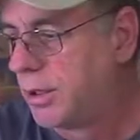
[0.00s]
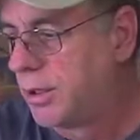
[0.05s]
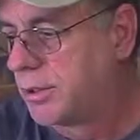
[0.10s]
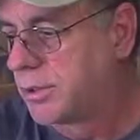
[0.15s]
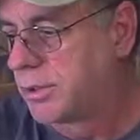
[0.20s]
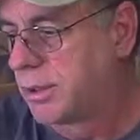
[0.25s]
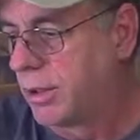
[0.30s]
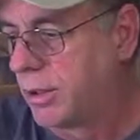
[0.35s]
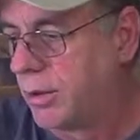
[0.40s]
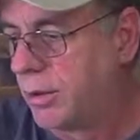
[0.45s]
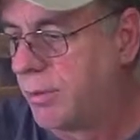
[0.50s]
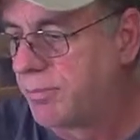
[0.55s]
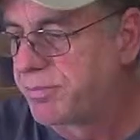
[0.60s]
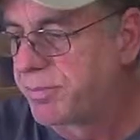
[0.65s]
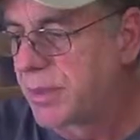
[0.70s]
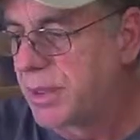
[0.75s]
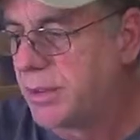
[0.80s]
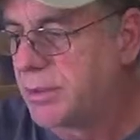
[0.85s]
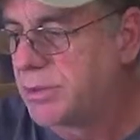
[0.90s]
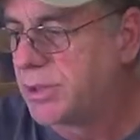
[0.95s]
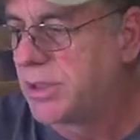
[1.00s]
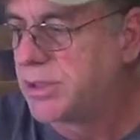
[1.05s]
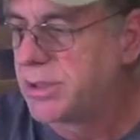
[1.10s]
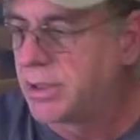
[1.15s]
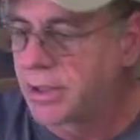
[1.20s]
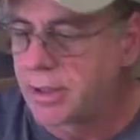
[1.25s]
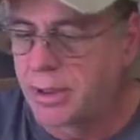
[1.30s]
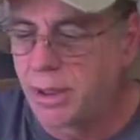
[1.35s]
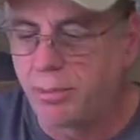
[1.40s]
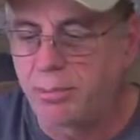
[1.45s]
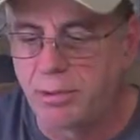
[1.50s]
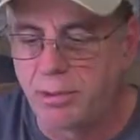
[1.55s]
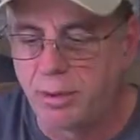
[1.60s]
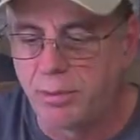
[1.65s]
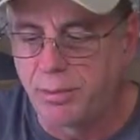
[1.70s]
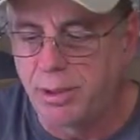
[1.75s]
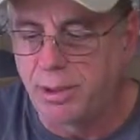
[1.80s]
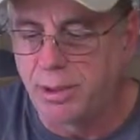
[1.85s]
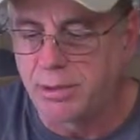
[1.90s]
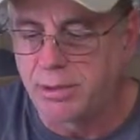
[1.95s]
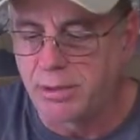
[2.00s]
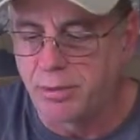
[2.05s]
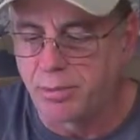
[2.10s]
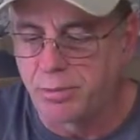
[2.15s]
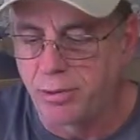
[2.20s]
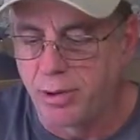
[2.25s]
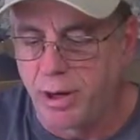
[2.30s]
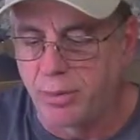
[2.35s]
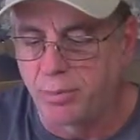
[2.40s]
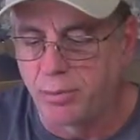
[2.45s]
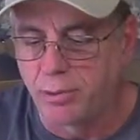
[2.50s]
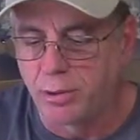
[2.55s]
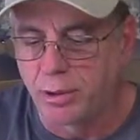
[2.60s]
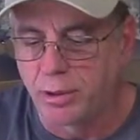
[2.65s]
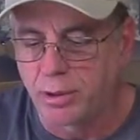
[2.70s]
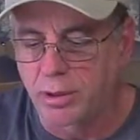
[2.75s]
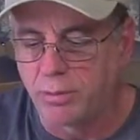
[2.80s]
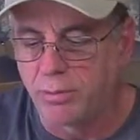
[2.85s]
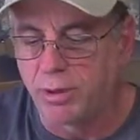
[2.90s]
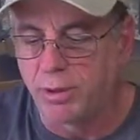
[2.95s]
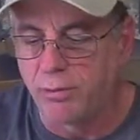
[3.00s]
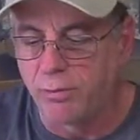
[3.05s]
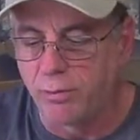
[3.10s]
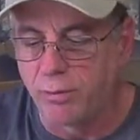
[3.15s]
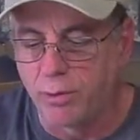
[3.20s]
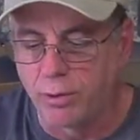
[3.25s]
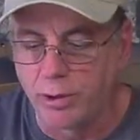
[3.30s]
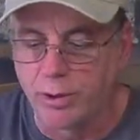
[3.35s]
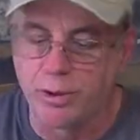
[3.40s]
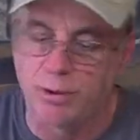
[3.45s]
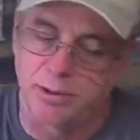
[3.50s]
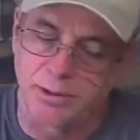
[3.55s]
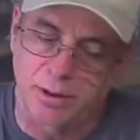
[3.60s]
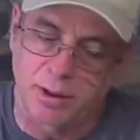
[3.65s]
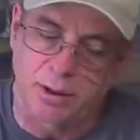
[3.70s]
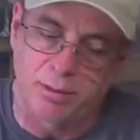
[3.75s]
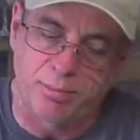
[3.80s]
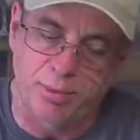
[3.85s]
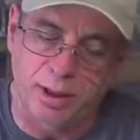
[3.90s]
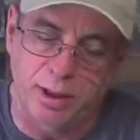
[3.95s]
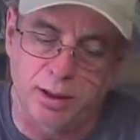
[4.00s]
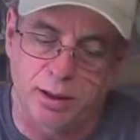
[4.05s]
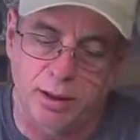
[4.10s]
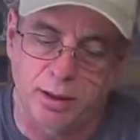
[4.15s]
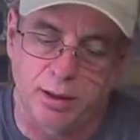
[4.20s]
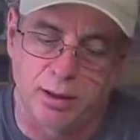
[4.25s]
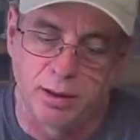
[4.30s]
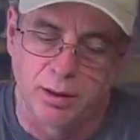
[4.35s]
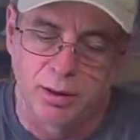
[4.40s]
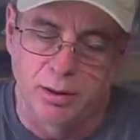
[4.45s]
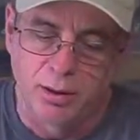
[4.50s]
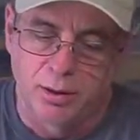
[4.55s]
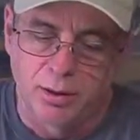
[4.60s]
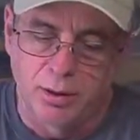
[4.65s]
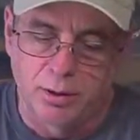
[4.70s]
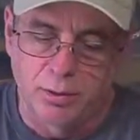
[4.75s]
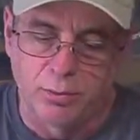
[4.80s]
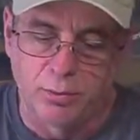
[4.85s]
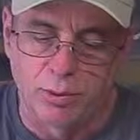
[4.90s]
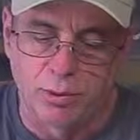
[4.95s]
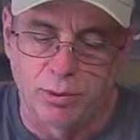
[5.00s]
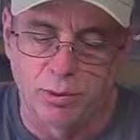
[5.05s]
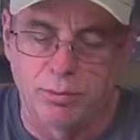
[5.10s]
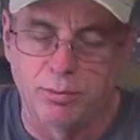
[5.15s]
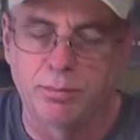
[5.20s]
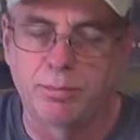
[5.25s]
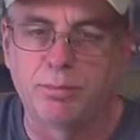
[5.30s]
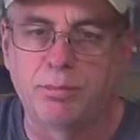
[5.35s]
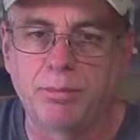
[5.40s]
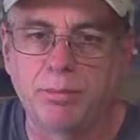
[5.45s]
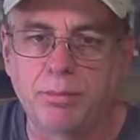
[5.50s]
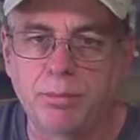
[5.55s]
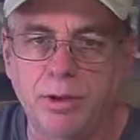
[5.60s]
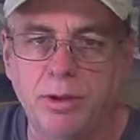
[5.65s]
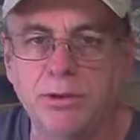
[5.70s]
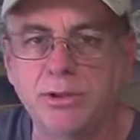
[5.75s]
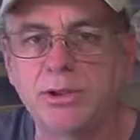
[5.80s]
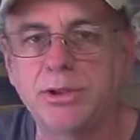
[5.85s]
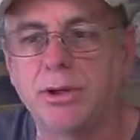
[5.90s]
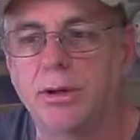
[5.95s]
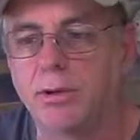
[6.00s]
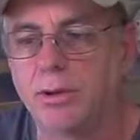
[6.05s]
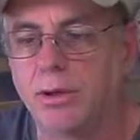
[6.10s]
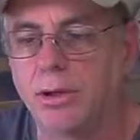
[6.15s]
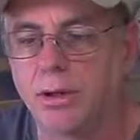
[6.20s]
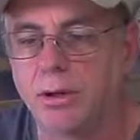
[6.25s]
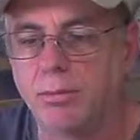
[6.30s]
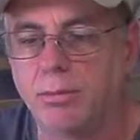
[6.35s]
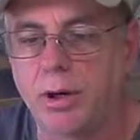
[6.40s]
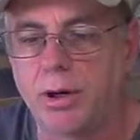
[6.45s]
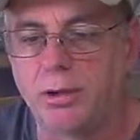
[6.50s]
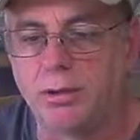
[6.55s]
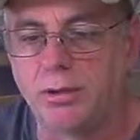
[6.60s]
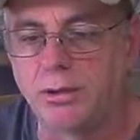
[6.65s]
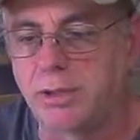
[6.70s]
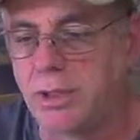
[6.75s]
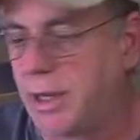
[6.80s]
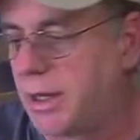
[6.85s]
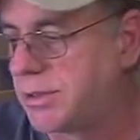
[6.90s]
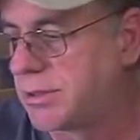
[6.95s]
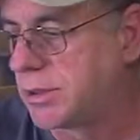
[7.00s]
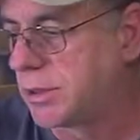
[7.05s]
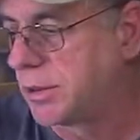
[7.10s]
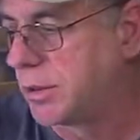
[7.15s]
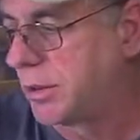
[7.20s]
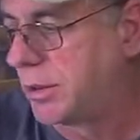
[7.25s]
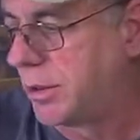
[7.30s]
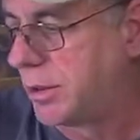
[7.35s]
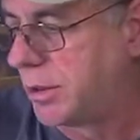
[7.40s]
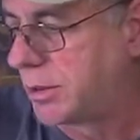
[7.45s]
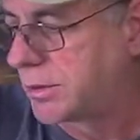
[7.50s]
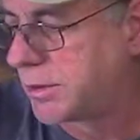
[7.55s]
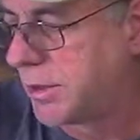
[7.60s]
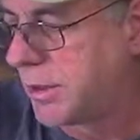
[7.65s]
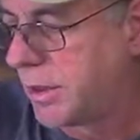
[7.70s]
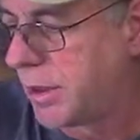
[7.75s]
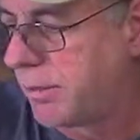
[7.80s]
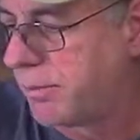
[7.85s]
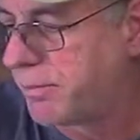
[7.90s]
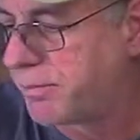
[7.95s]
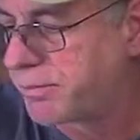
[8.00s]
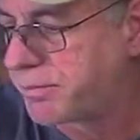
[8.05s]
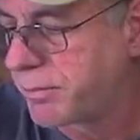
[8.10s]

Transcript: So just a couple of minutes of prep work before you start painting will ensure that your models last a good long time.